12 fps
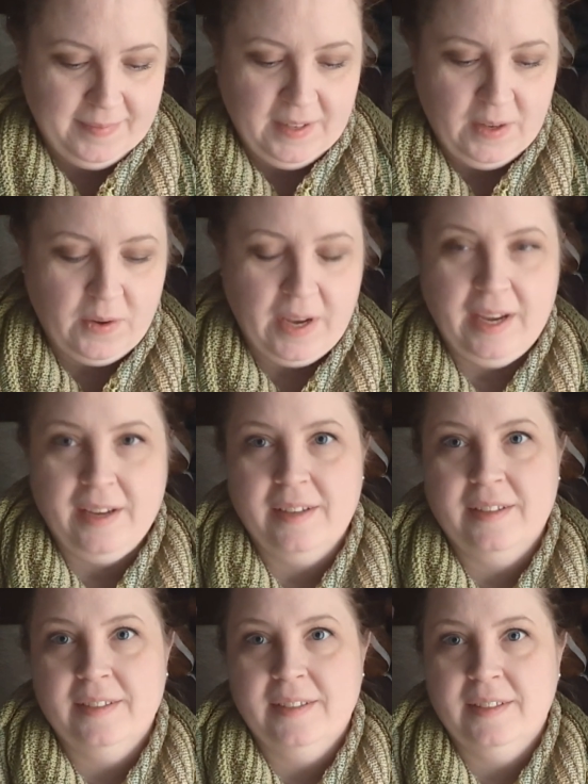favorite. Okay.
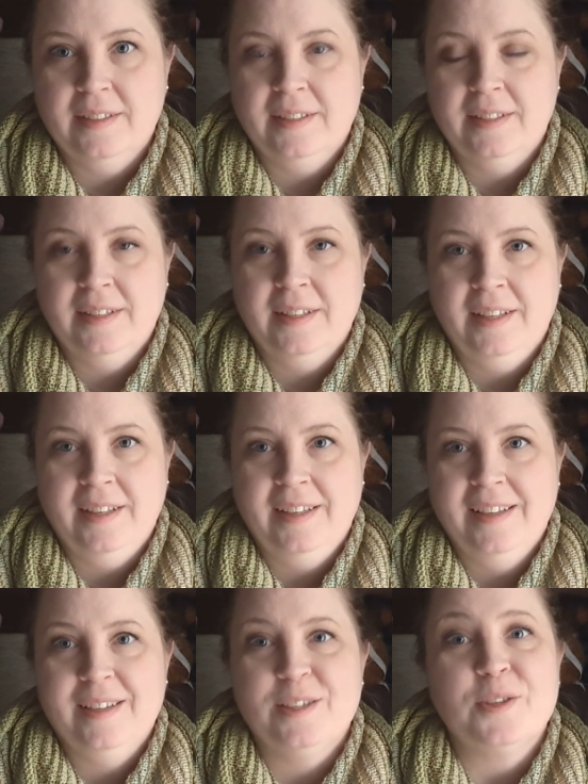
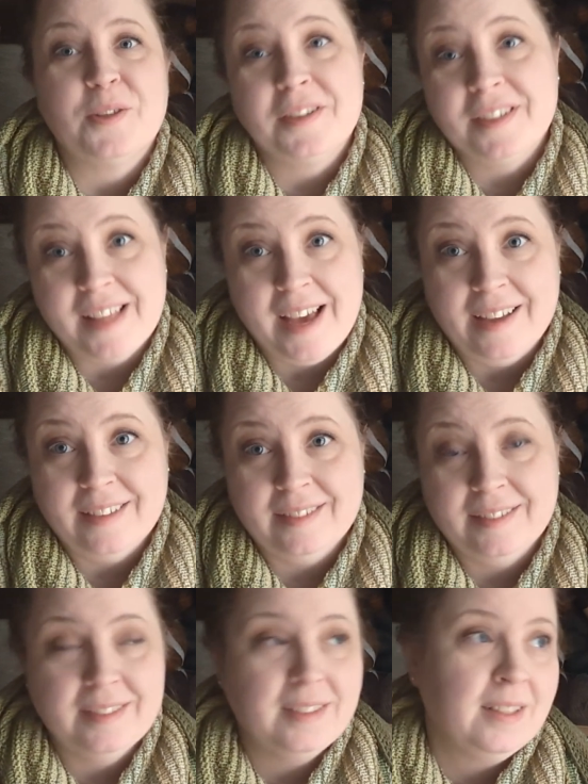So there's that.
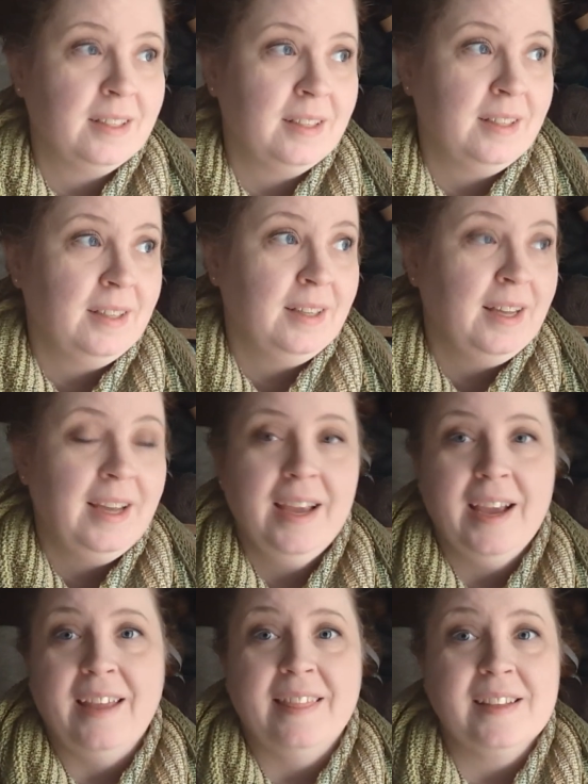
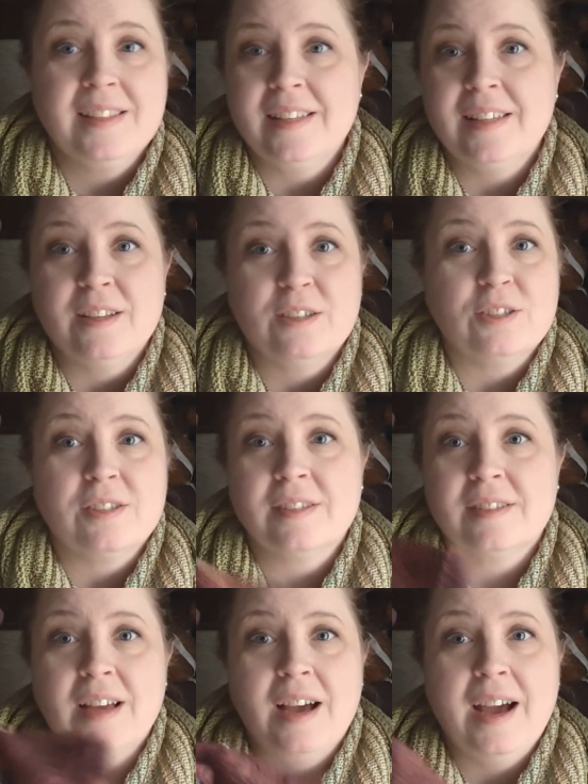And
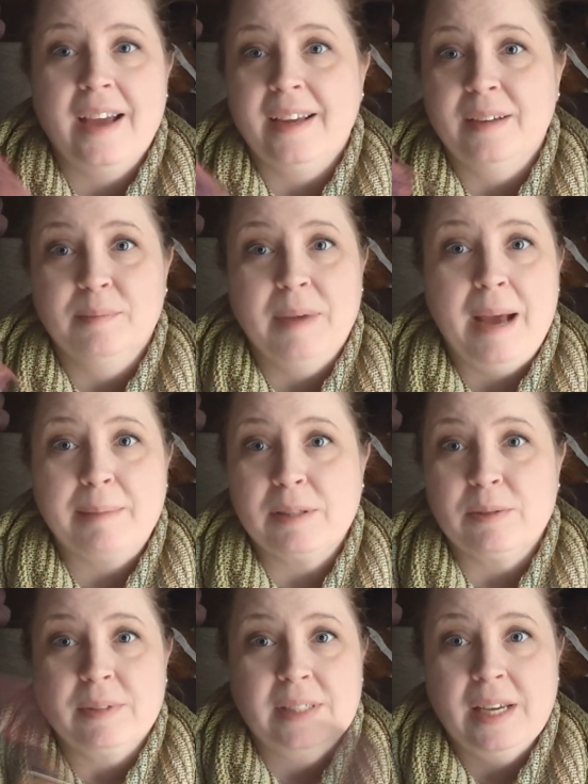I am
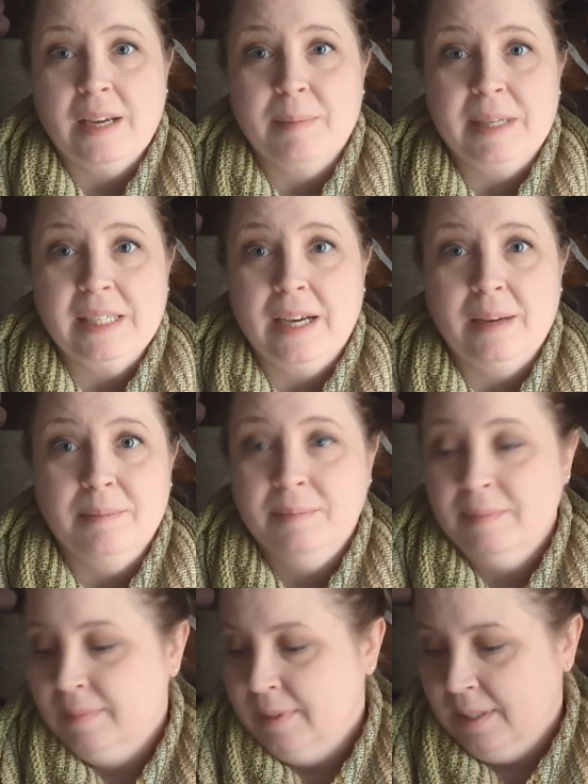absolutely taking my time
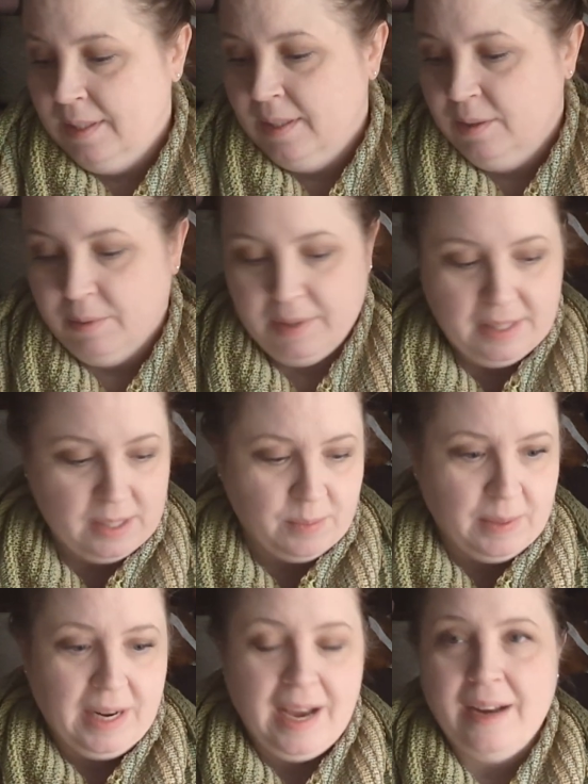with this
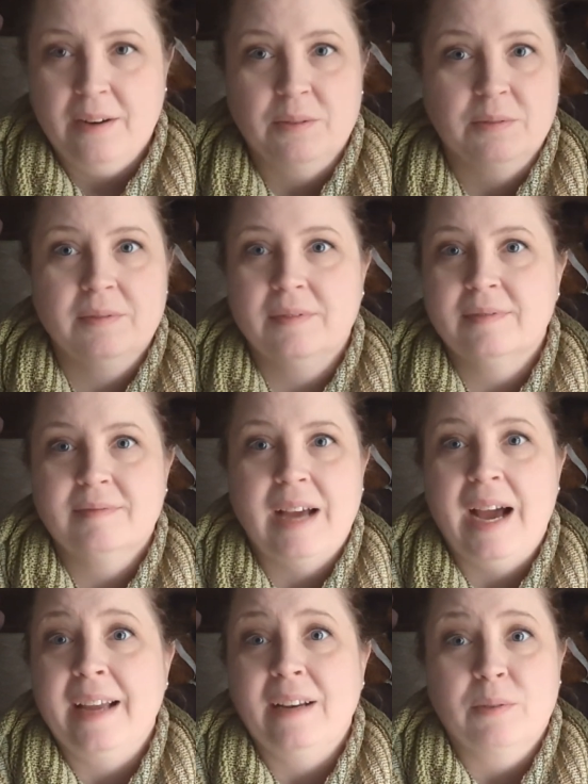one. I
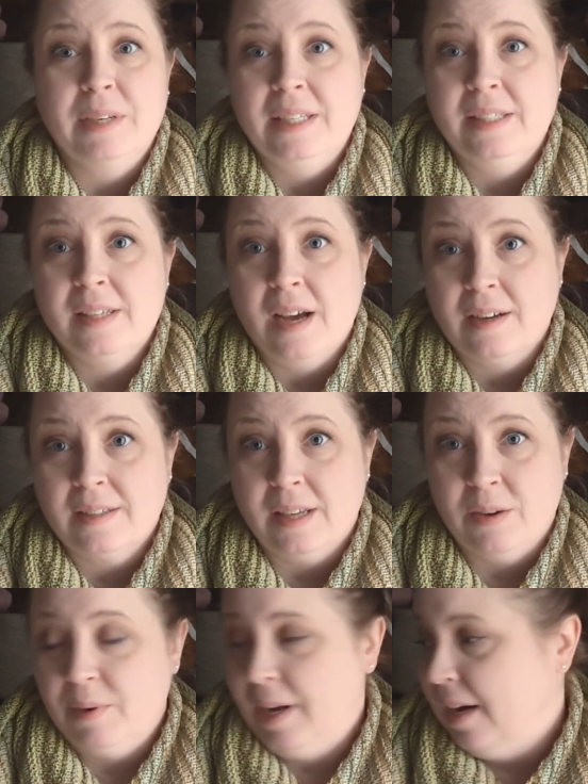don't need socks. I
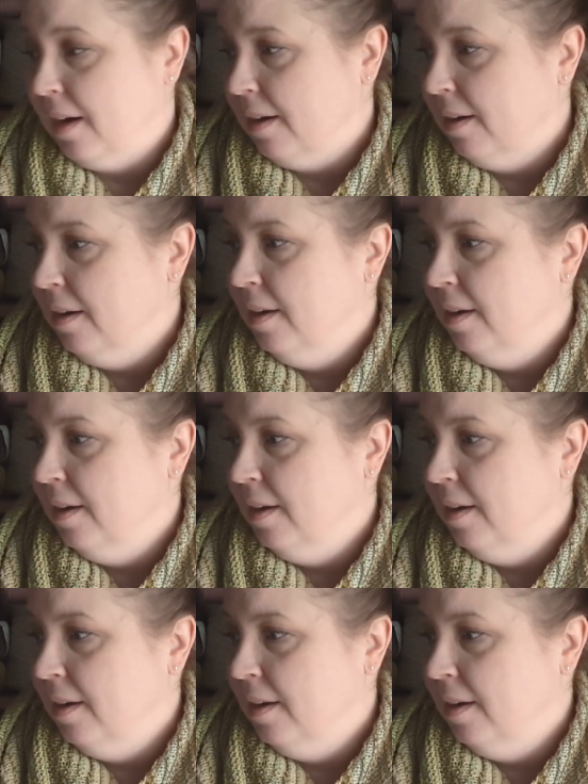don't care.